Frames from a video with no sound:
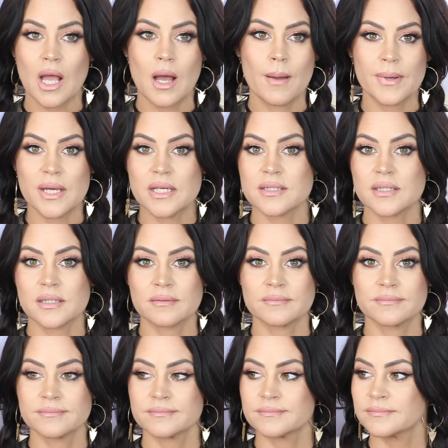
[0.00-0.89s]

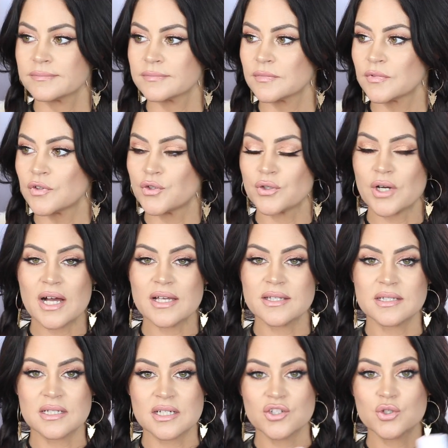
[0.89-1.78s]
Amazing. You
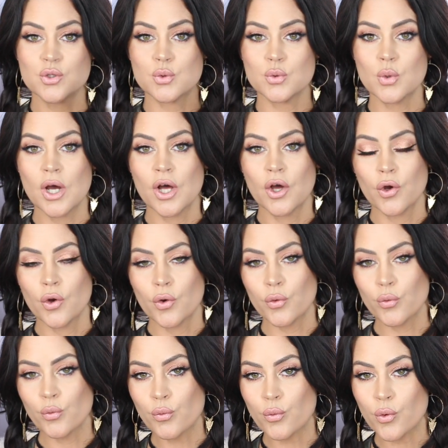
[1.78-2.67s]
guys need to
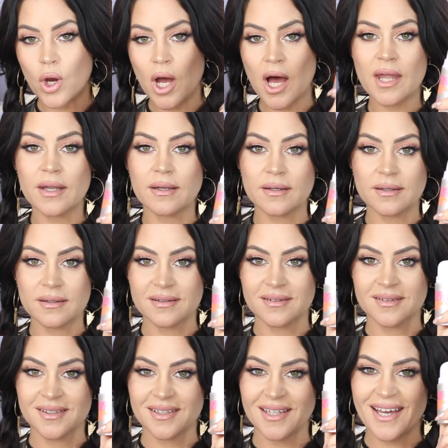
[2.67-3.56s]
run
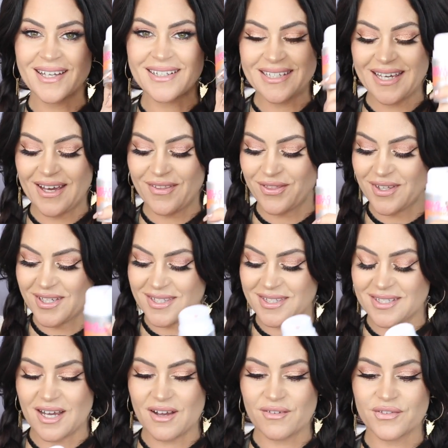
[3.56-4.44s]
and get this
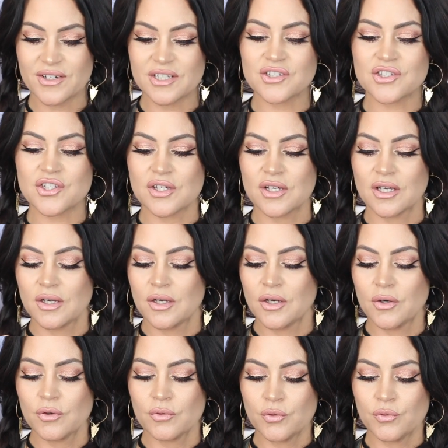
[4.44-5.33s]
stuff. It's
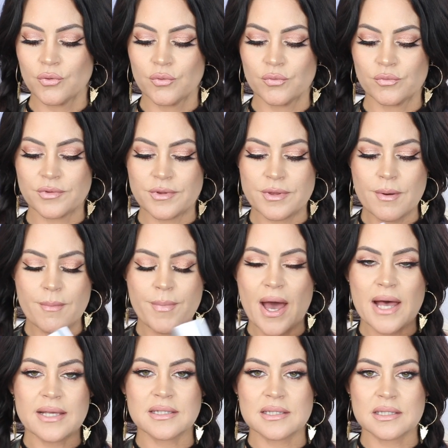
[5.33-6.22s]
the
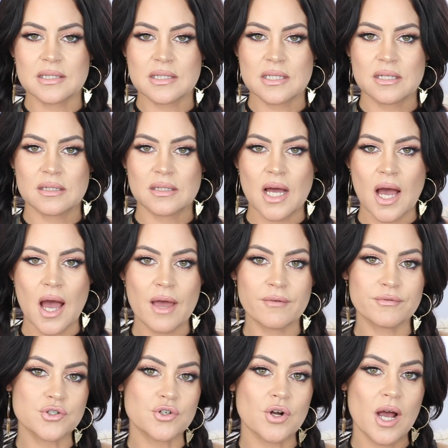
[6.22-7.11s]
best
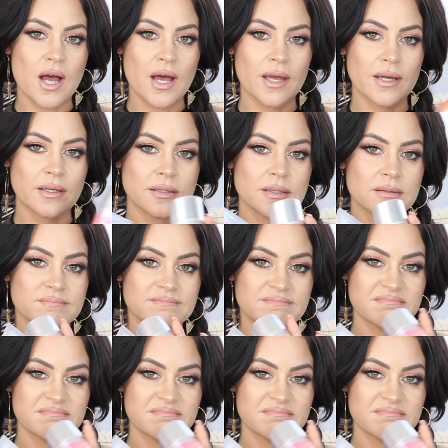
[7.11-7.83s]
I've tried